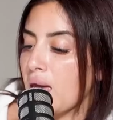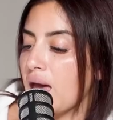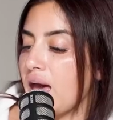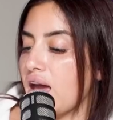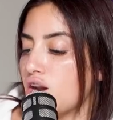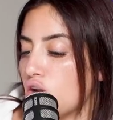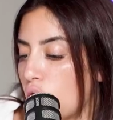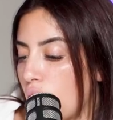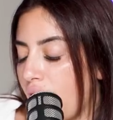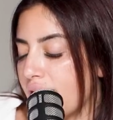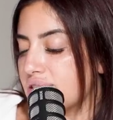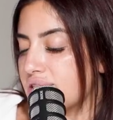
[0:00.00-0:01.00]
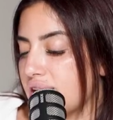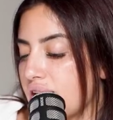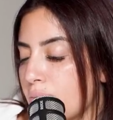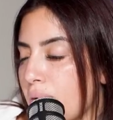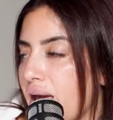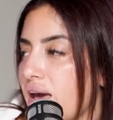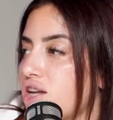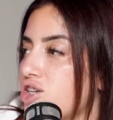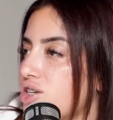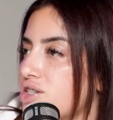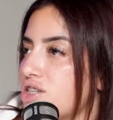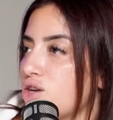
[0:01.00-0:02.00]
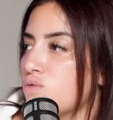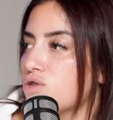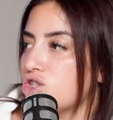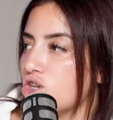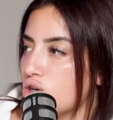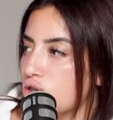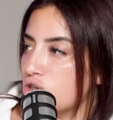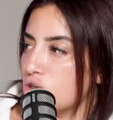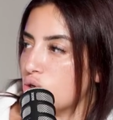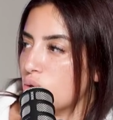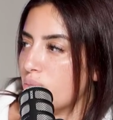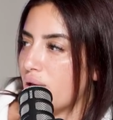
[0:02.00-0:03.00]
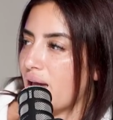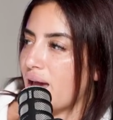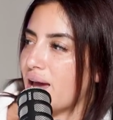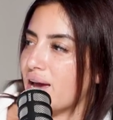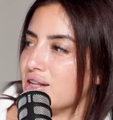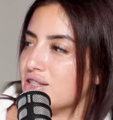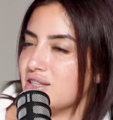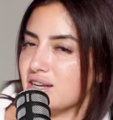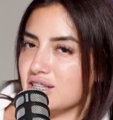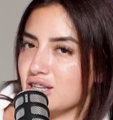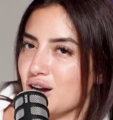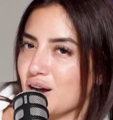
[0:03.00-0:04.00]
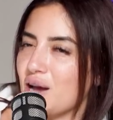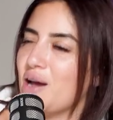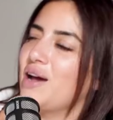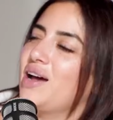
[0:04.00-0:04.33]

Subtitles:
And no, I didn't. My agency was YouTube and TikTok.